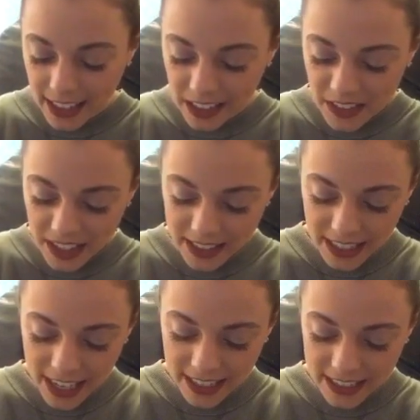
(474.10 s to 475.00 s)
I've heard
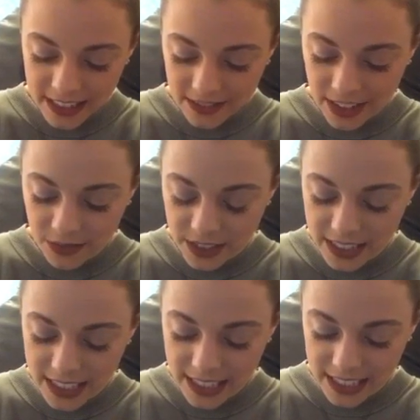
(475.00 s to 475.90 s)
that in
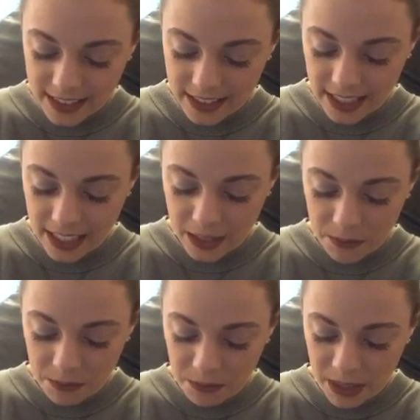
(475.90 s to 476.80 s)
reference to like
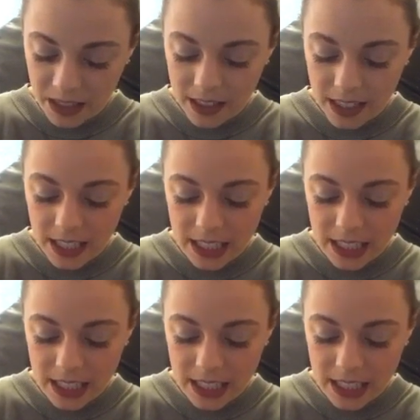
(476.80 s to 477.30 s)
beer.